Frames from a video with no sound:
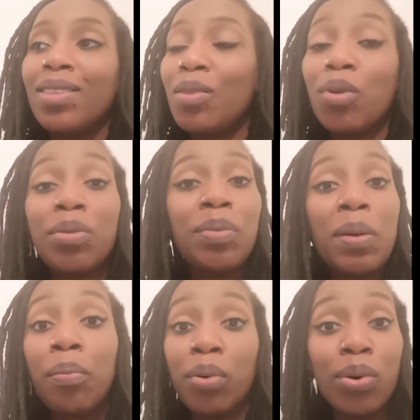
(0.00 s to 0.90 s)
they're probably a
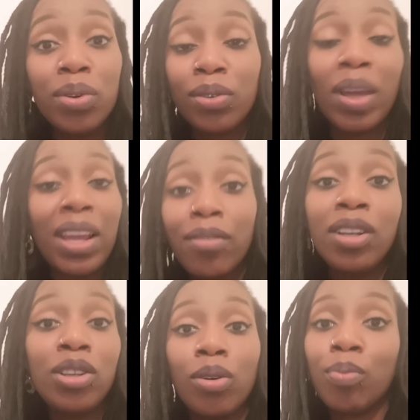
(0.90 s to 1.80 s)
bit bored of
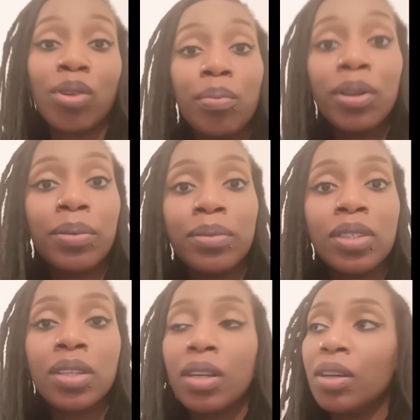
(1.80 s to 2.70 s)
hearing your
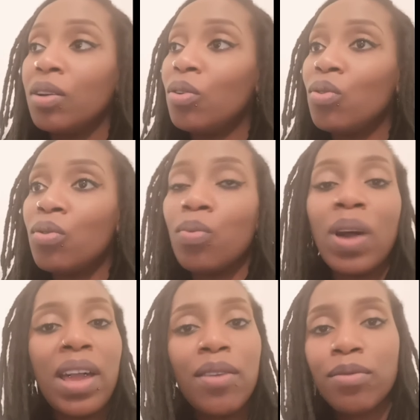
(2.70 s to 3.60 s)
problems, or
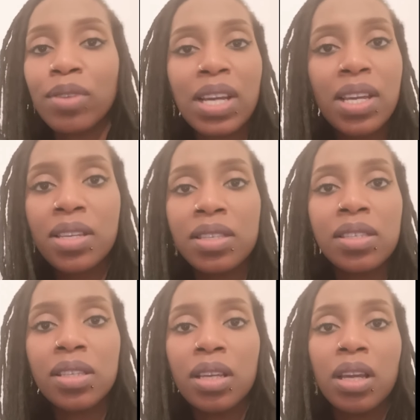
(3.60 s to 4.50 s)
whatever it
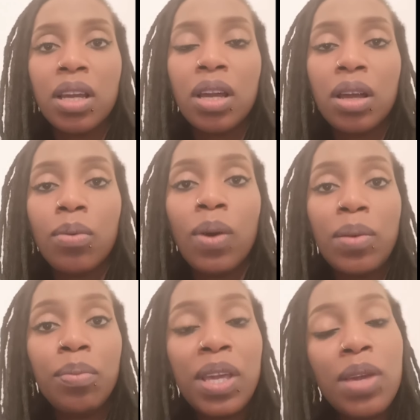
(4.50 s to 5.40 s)
is?
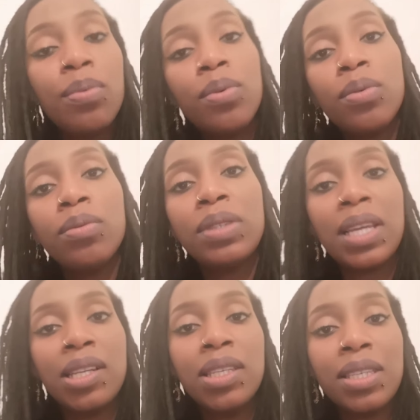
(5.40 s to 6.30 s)
When people
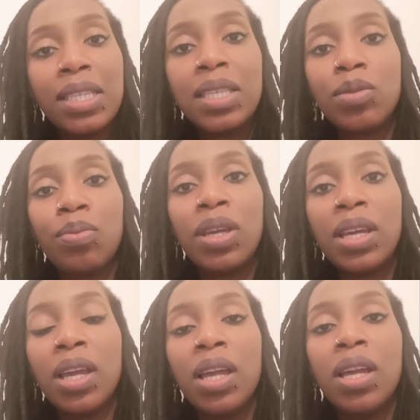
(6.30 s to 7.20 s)
tend to
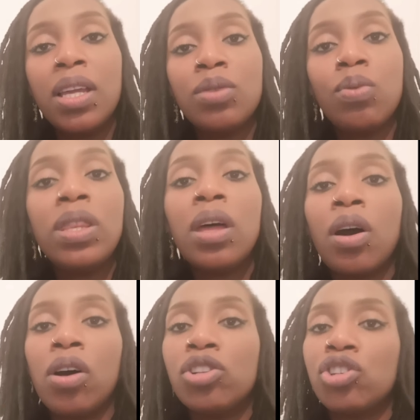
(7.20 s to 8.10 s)
disappear is when the
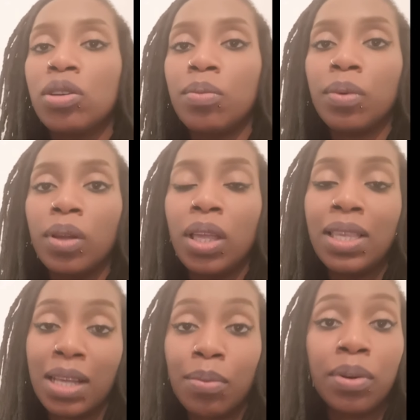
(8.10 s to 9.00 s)
hardship
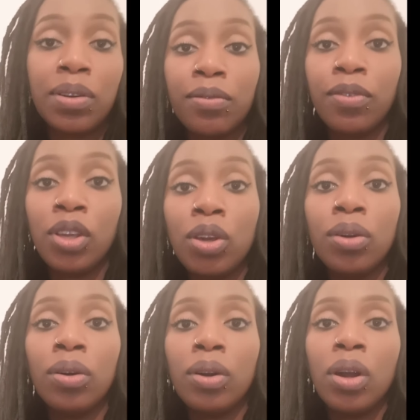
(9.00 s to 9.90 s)
is happening for
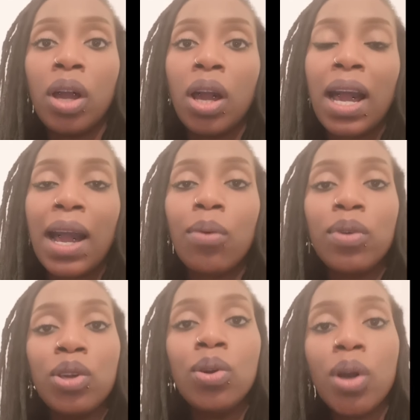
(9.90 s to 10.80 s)
you. How
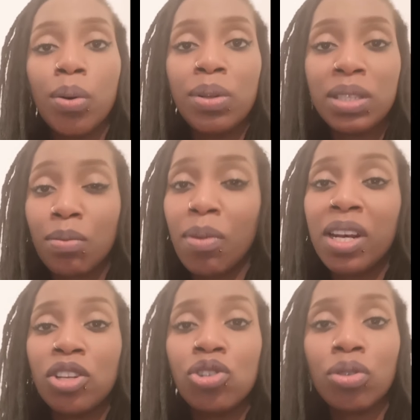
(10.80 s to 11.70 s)
are you going to
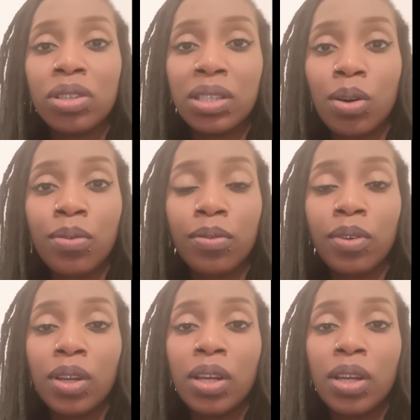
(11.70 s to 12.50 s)
manage yourself